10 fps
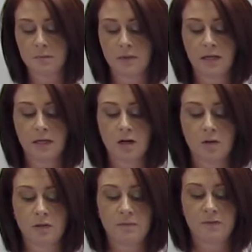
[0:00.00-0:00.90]
but it can
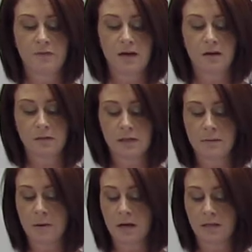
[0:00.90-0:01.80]
only be felt at
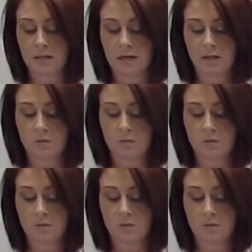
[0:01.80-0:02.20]
body sites